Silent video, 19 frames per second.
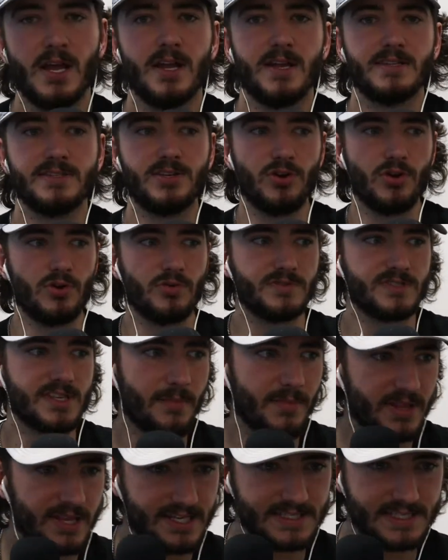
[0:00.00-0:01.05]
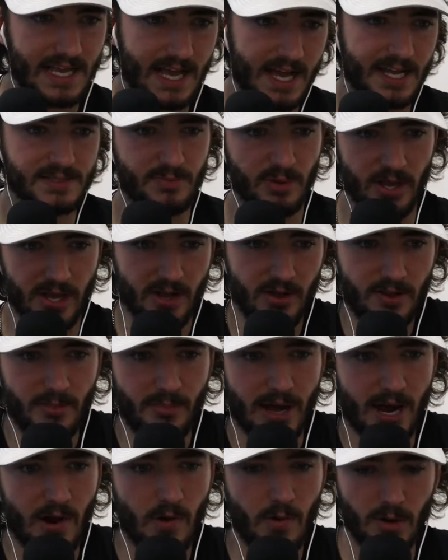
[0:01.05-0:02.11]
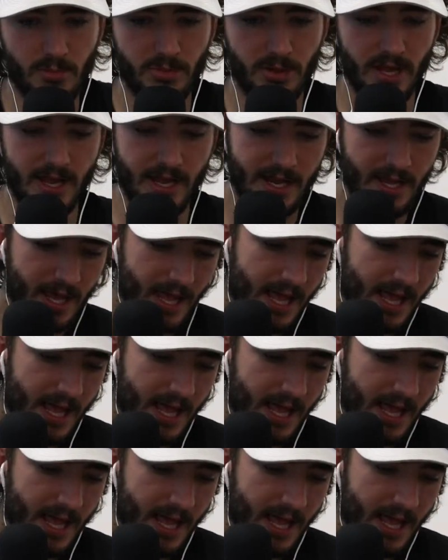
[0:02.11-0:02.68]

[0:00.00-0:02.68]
to some of these guys playing on the power play,